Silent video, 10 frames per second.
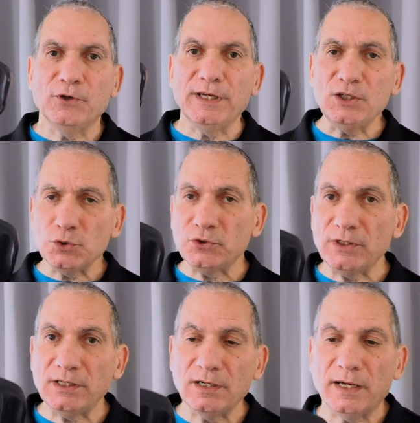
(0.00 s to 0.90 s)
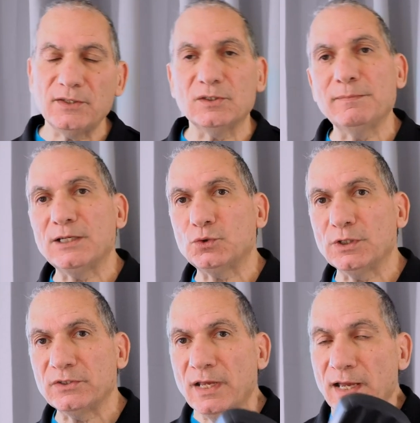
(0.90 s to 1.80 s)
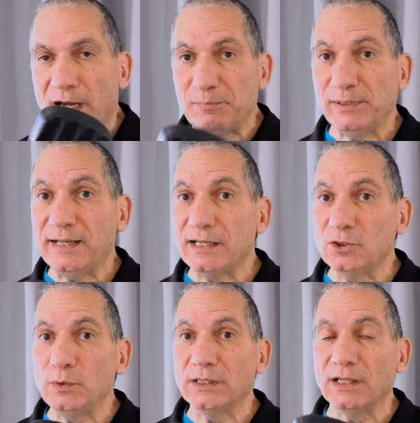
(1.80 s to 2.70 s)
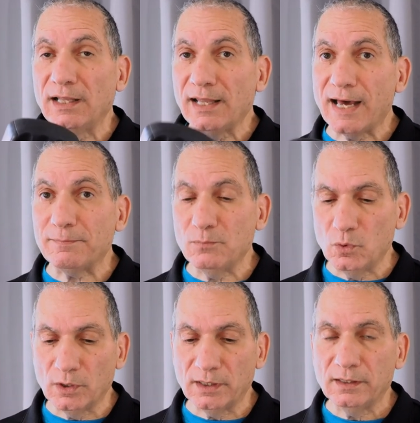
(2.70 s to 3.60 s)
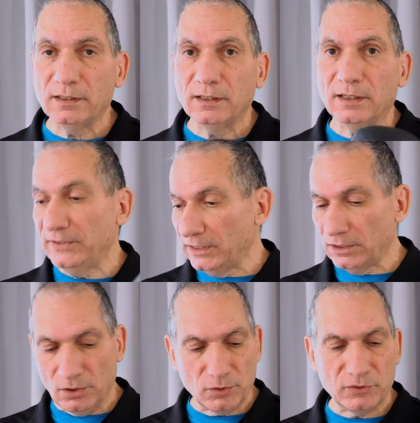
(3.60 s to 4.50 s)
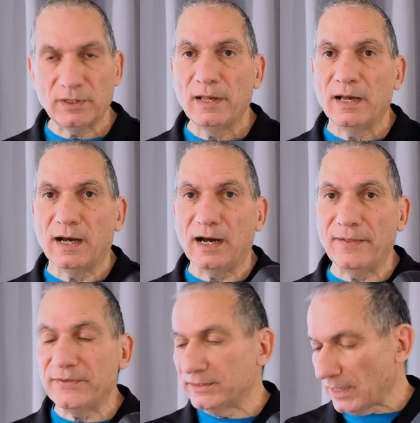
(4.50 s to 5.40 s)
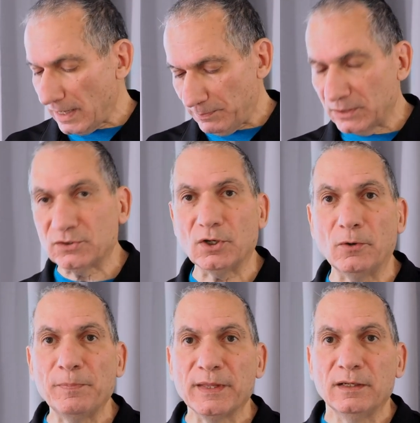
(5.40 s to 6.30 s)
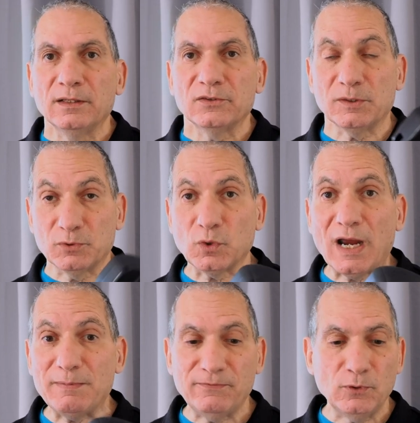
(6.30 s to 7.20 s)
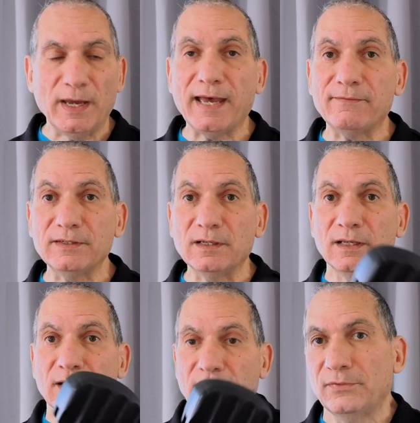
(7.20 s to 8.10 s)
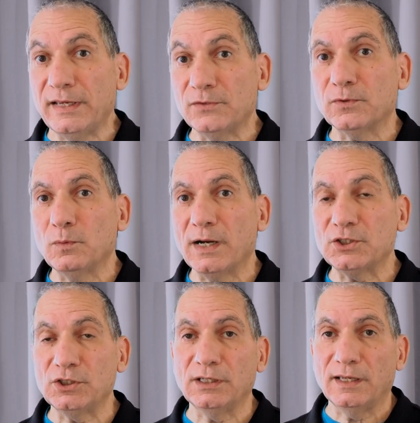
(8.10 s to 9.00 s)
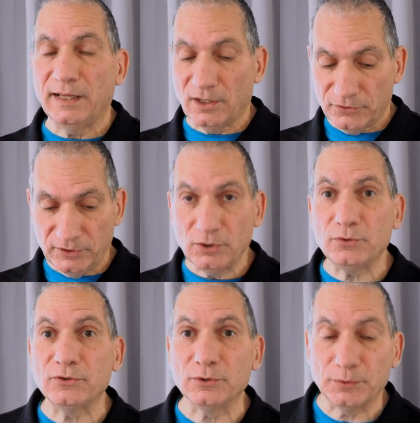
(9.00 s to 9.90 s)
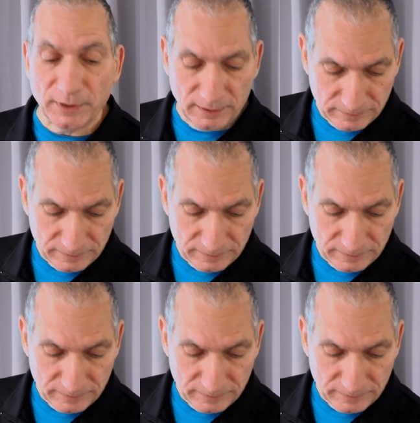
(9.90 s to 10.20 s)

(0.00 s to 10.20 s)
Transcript: interested in isometrics, I plan on doing a lot more videos on the topic. So subscribe if you haven't. Thanks for watching, and I'll see you soon.